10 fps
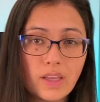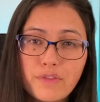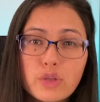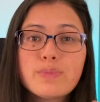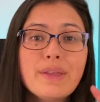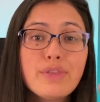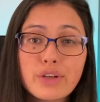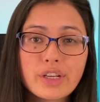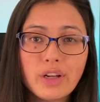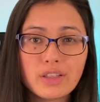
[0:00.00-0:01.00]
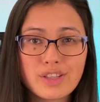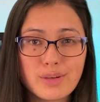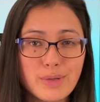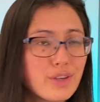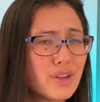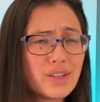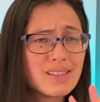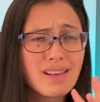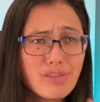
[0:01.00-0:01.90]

If you spend $30 on a book, there is a